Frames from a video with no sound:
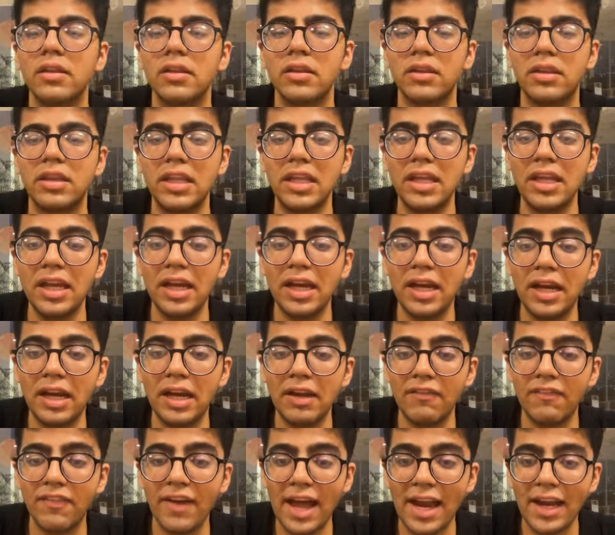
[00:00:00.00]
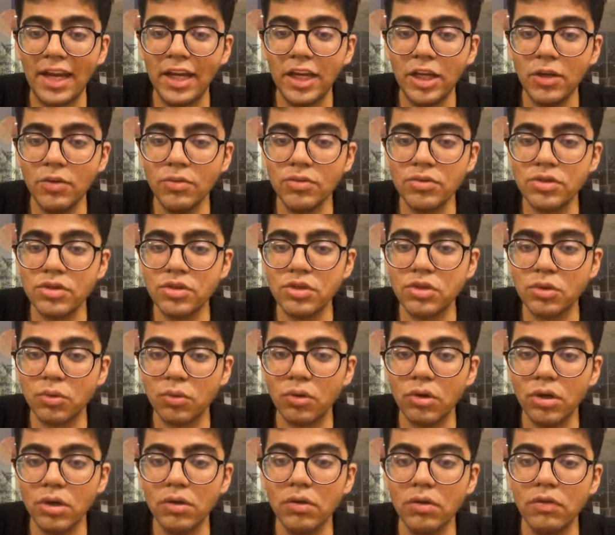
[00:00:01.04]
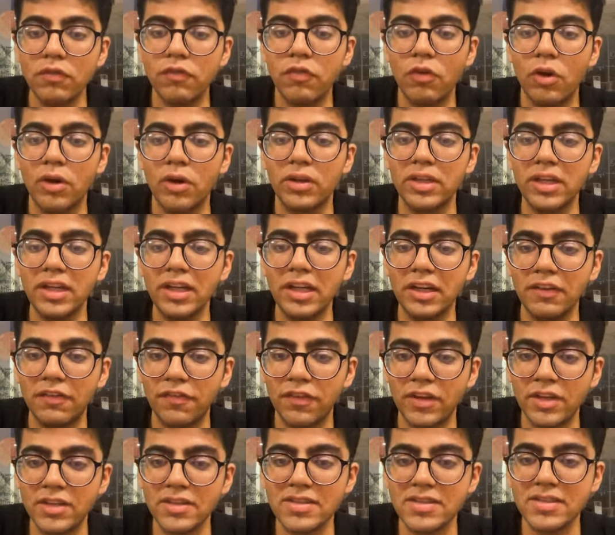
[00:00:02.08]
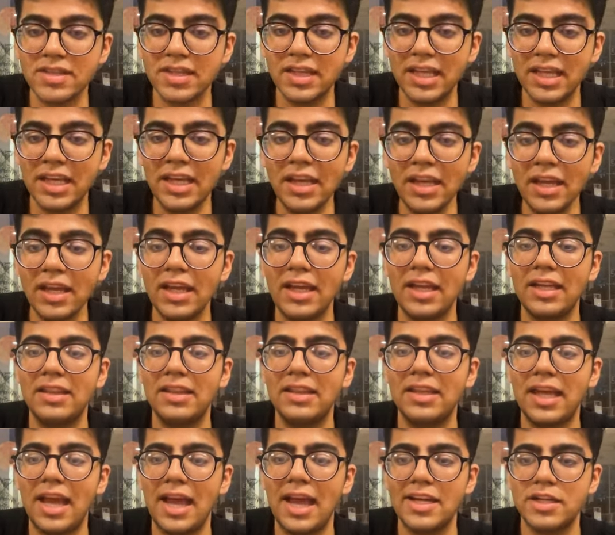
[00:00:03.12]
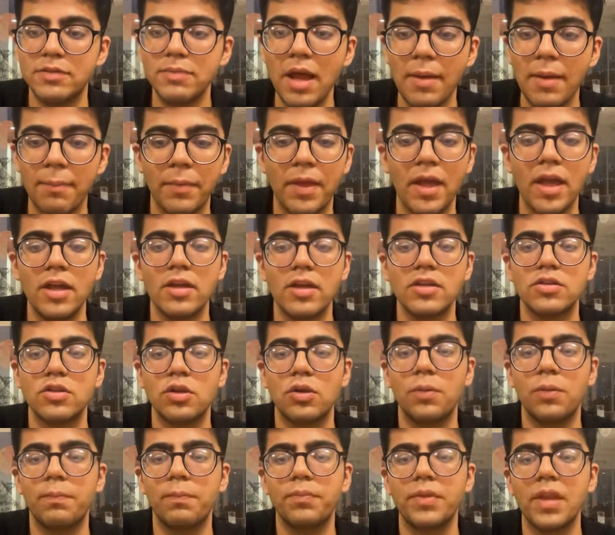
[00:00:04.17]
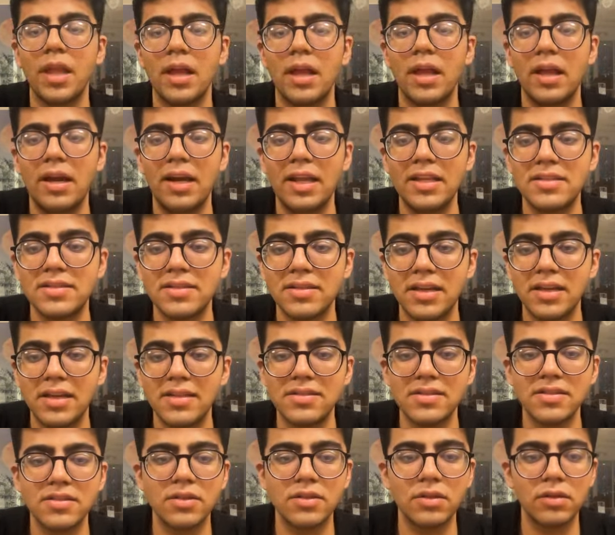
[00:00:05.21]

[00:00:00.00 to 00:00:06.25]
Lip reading: the value stored for the difference key in the hash map. So let's just